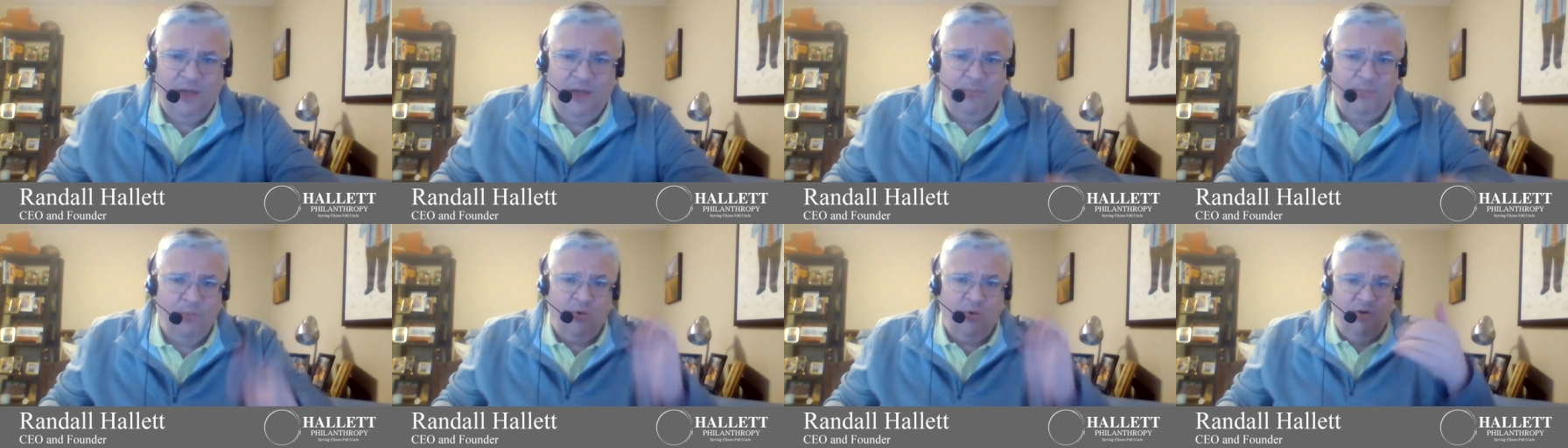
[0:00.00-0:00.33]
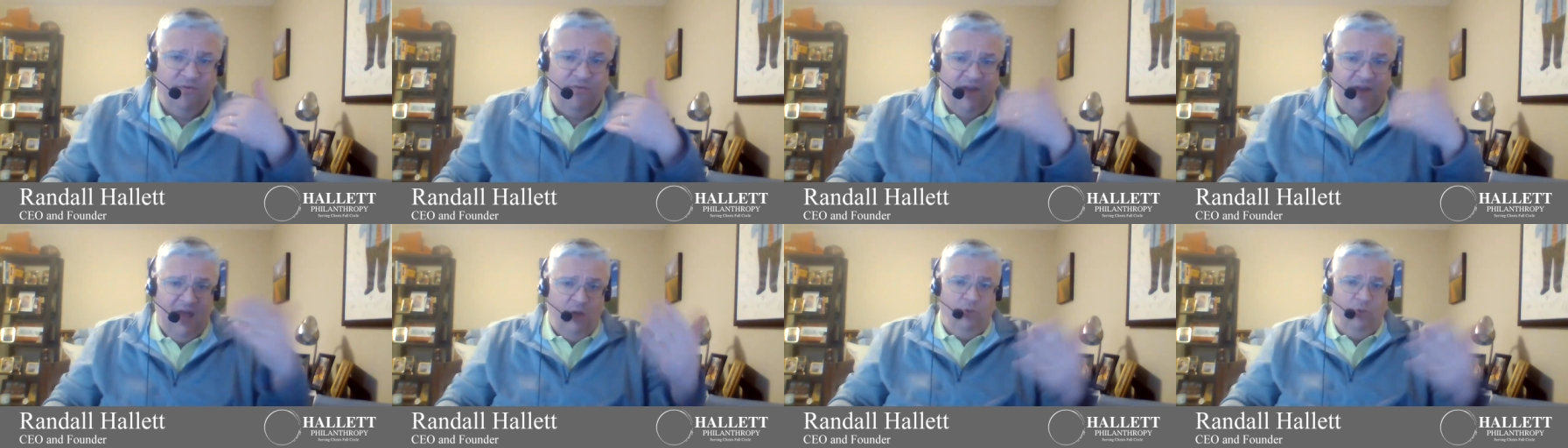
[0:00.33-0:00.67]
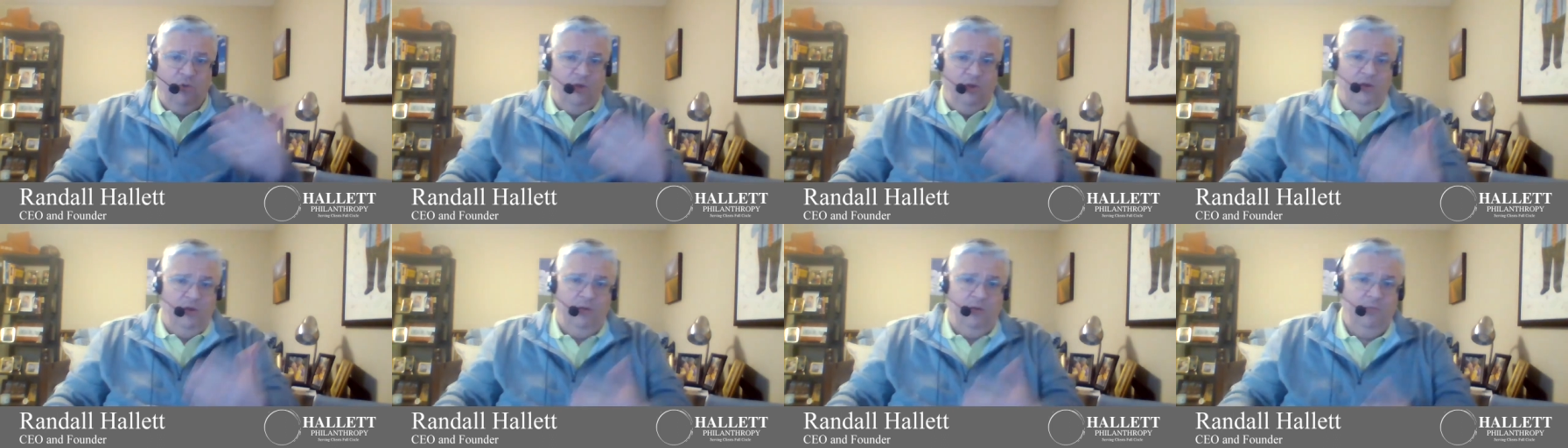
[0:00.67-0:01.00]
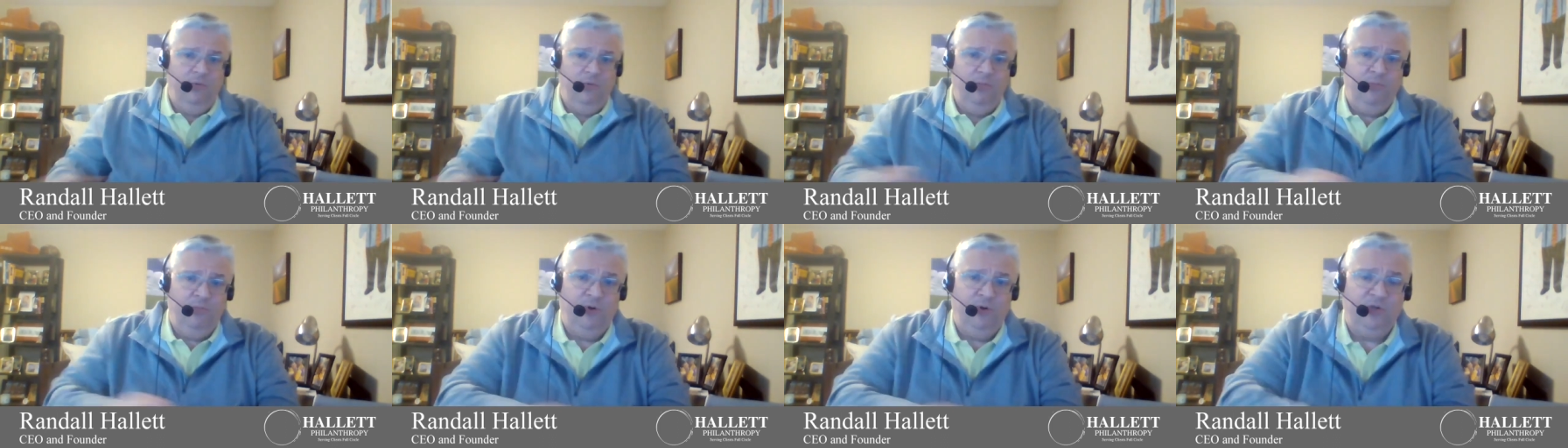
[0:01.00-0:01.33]
I'm more of an Outlook
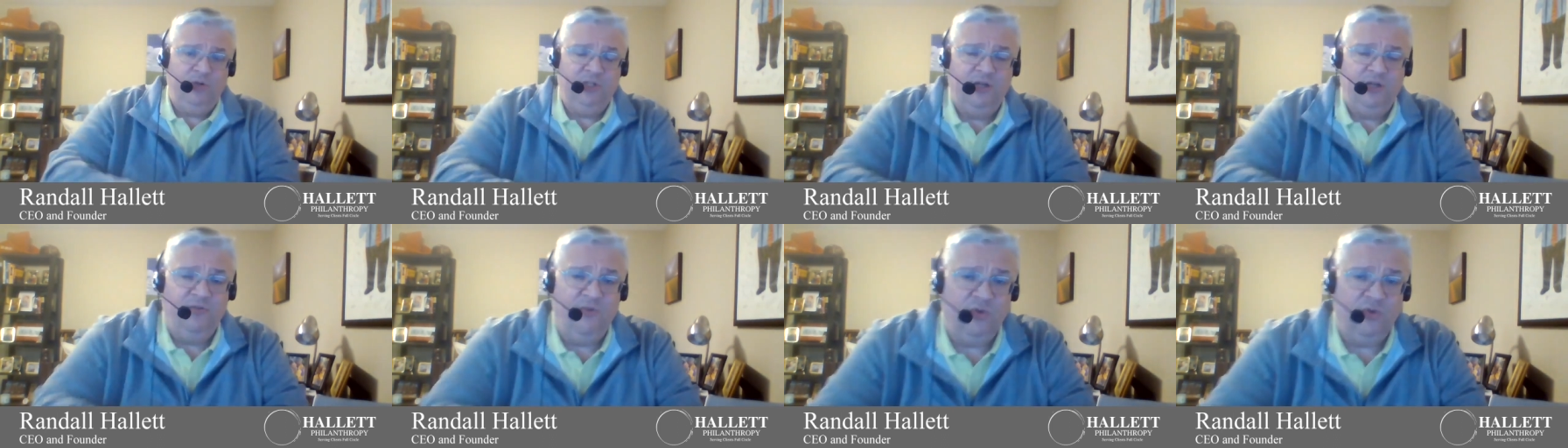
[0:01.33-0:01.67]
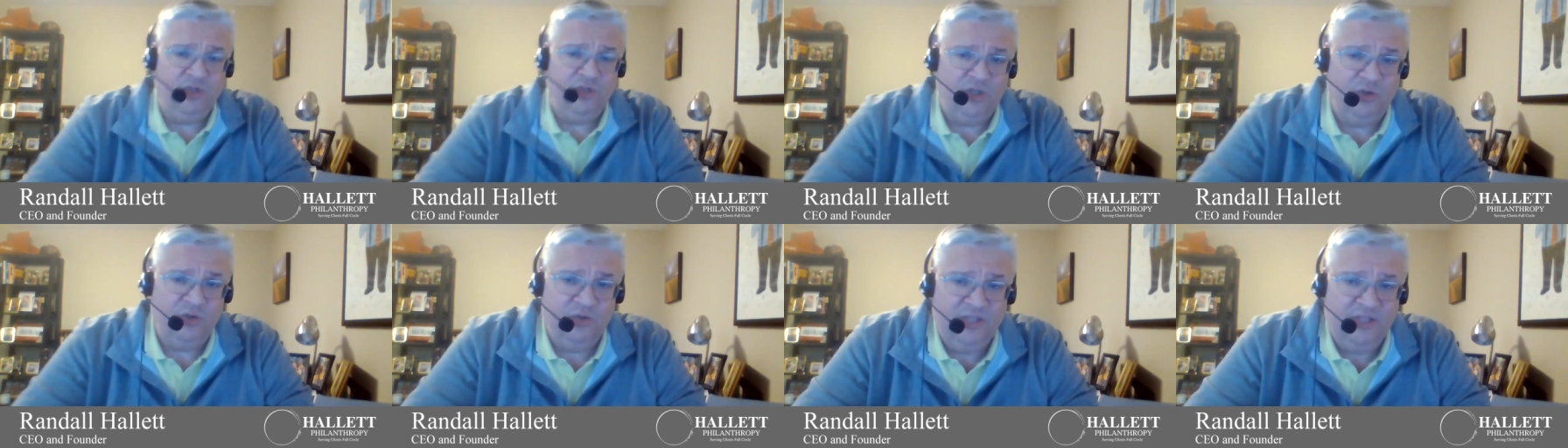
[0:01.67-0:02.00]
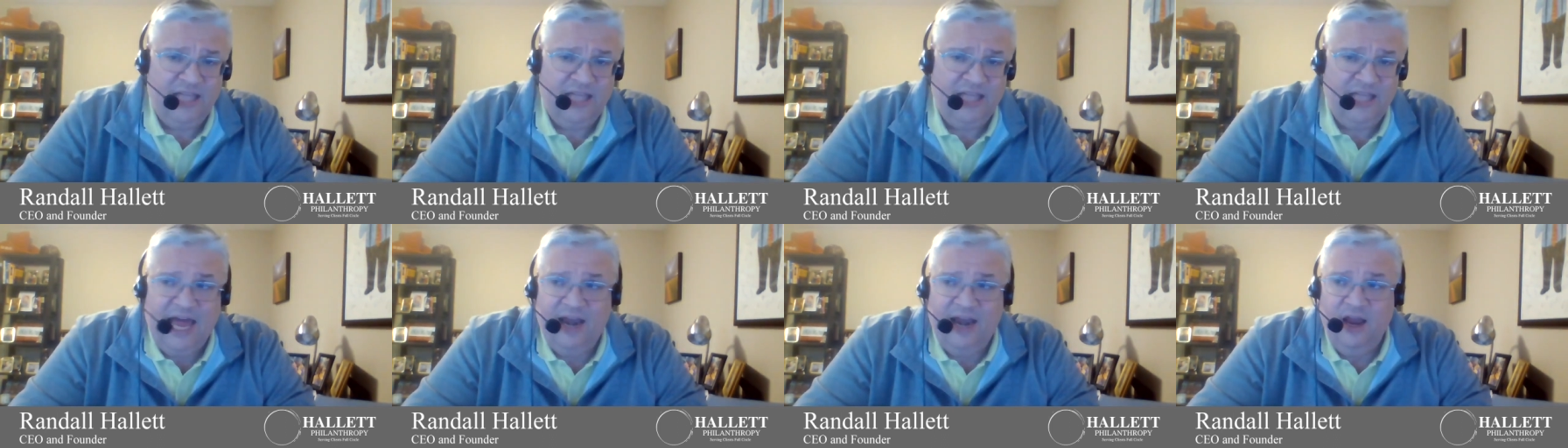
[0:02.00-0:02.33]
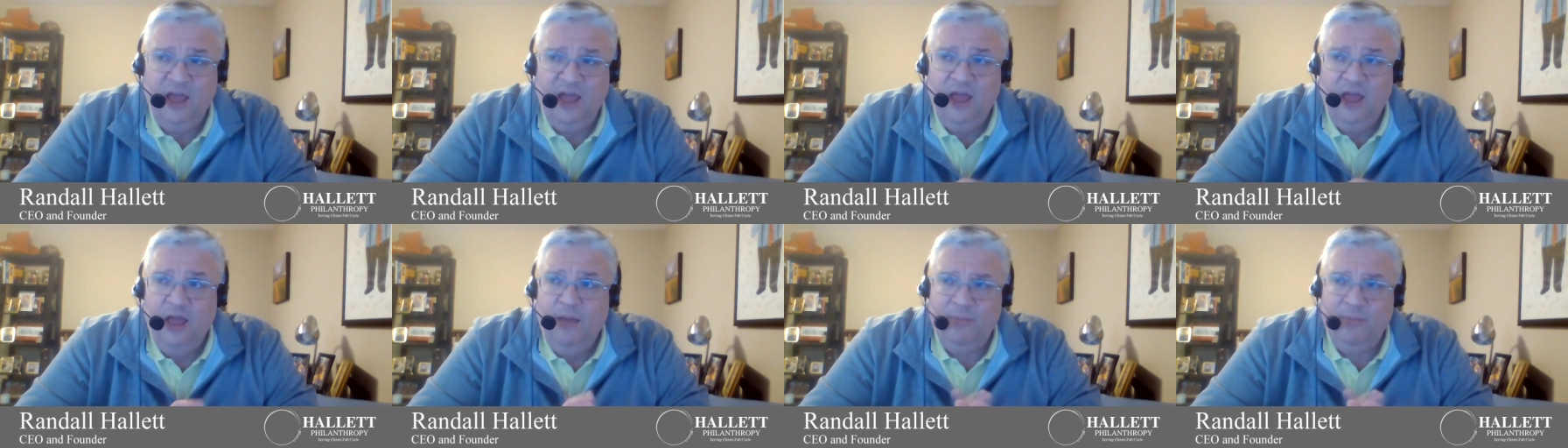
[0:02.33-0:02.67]
person. I've always used that,
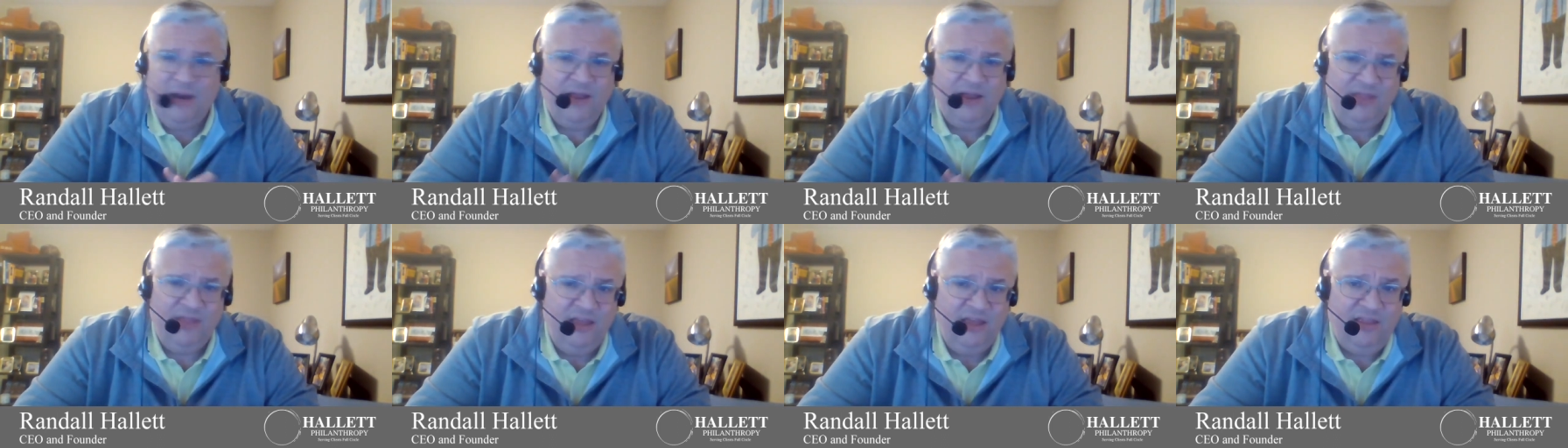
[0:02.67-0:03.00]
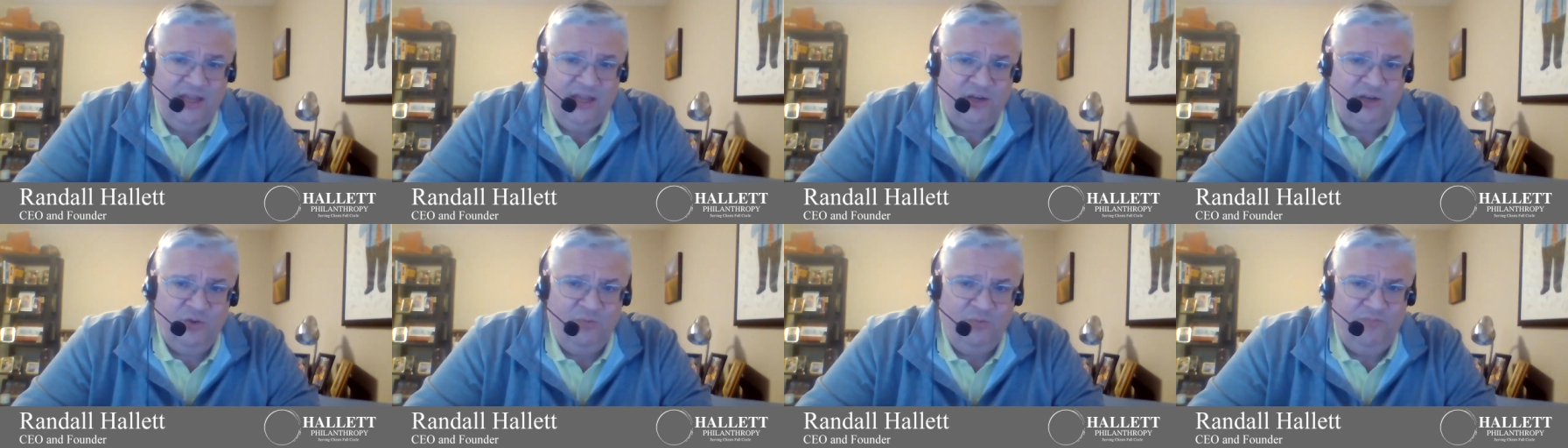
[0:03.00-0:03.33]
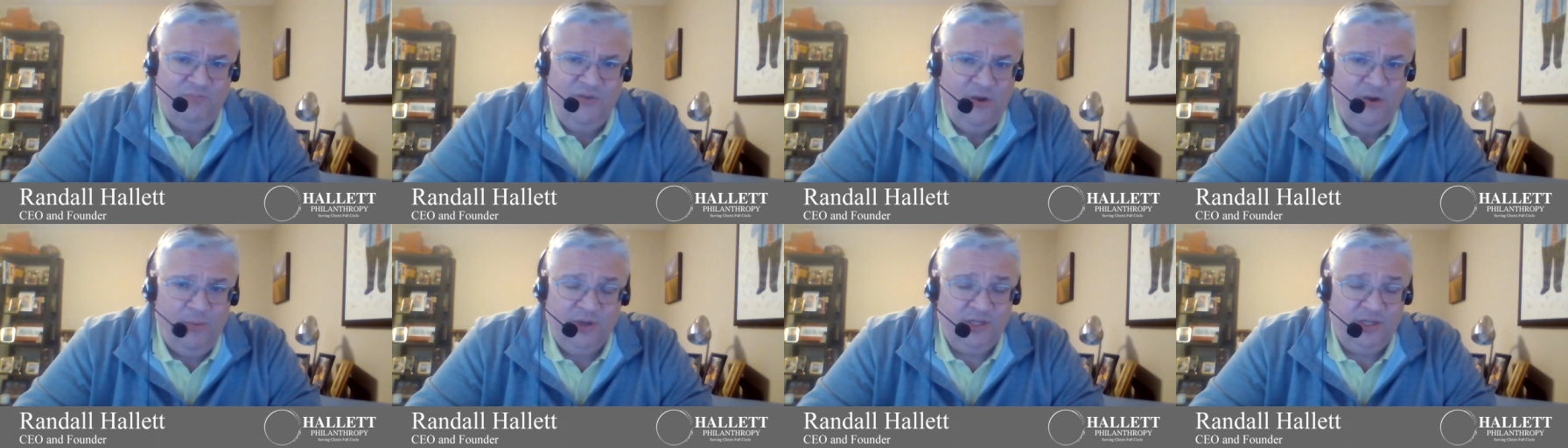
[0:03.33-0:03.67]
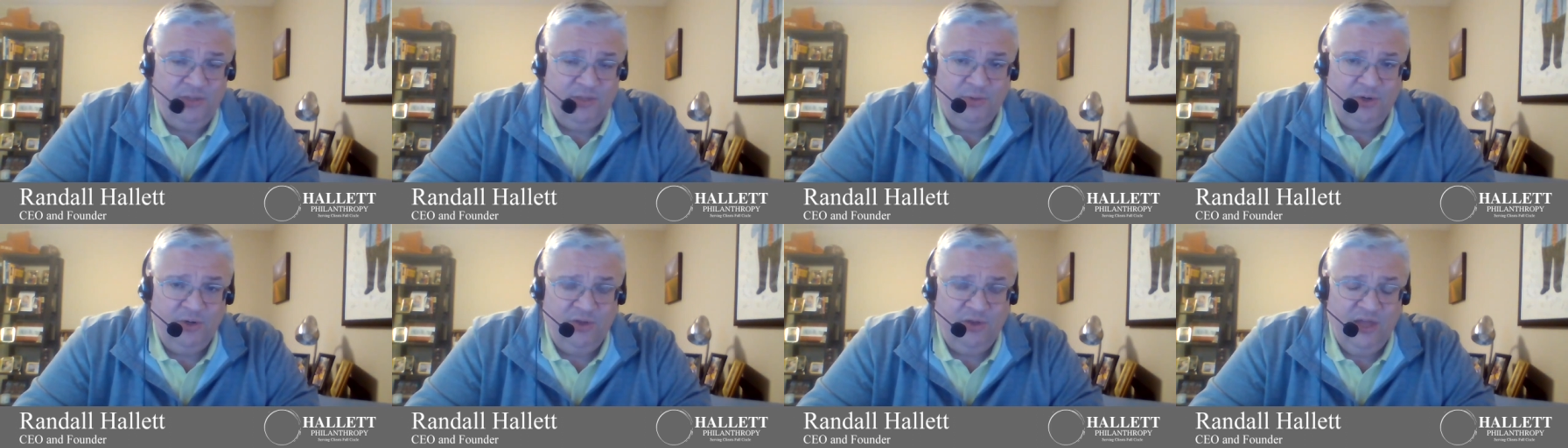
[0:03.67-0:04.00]
but I think they do very much
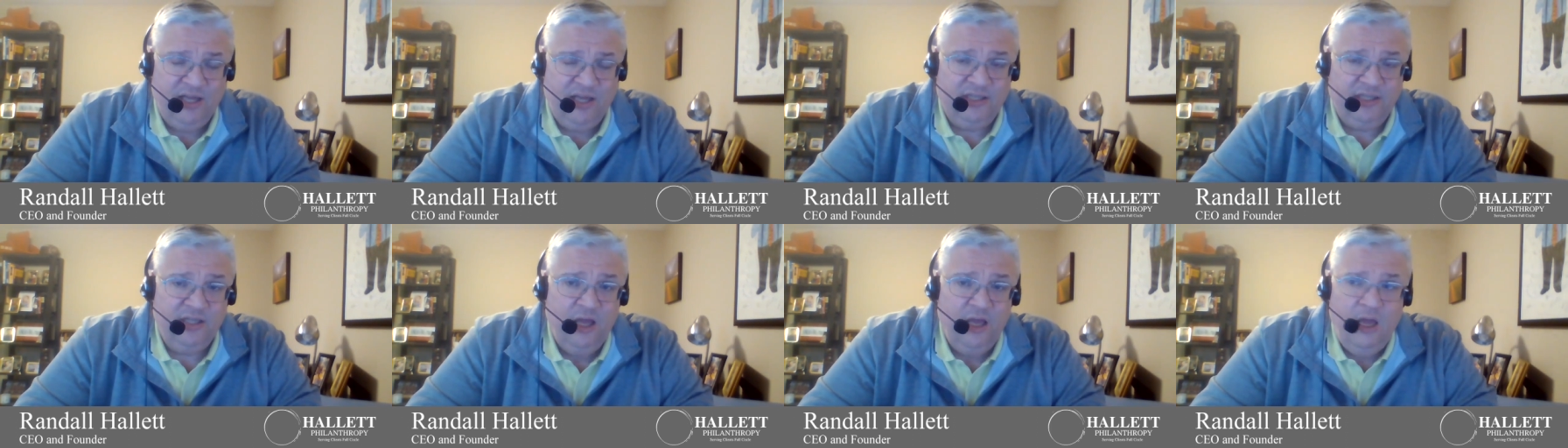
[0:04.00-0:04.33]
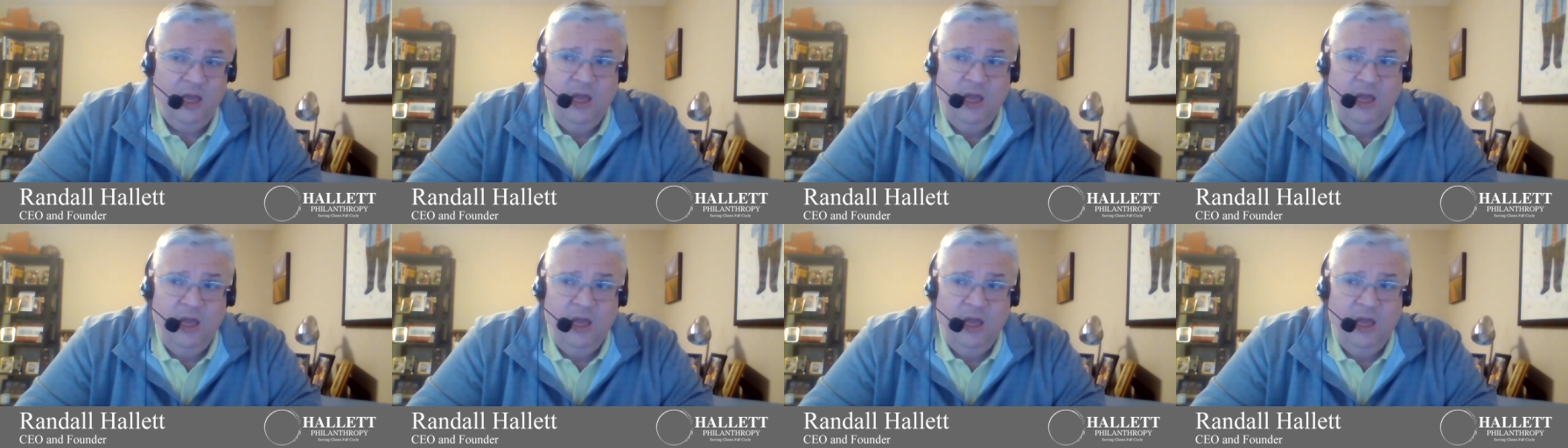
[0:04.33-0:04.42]
similar things.